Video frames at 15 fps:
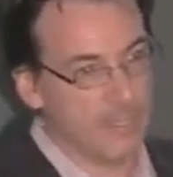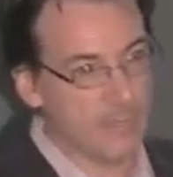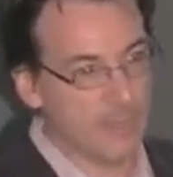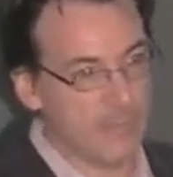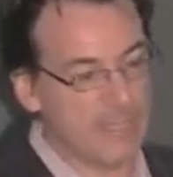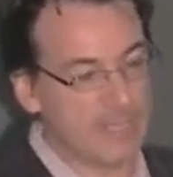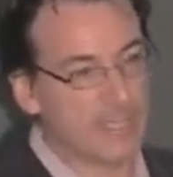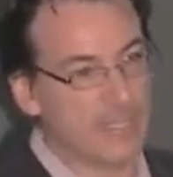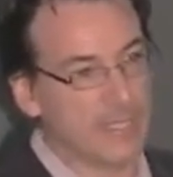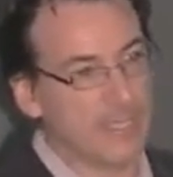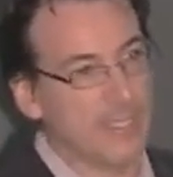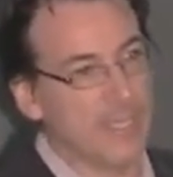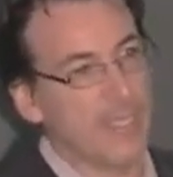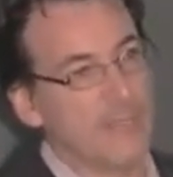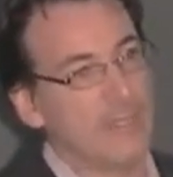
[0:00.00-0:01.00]
It has to be
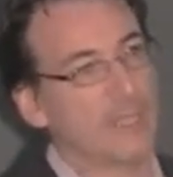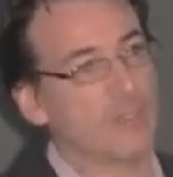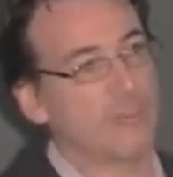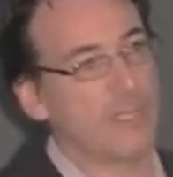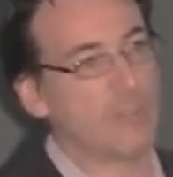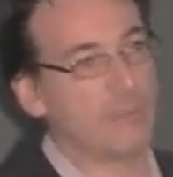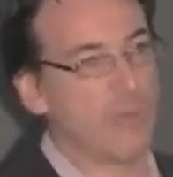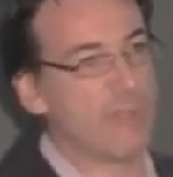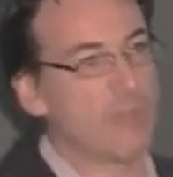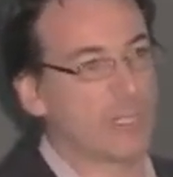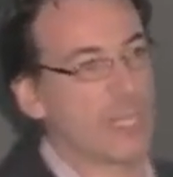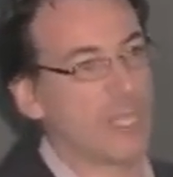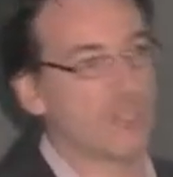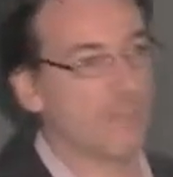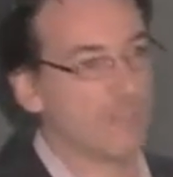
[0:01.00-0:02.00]
done
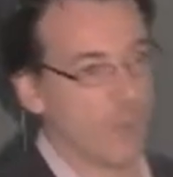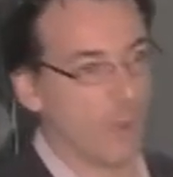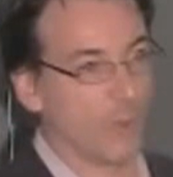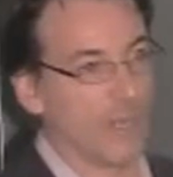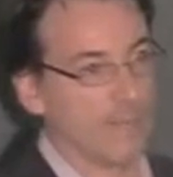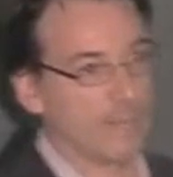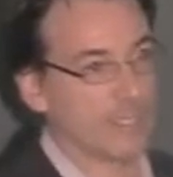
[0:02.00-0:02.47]
incrementally.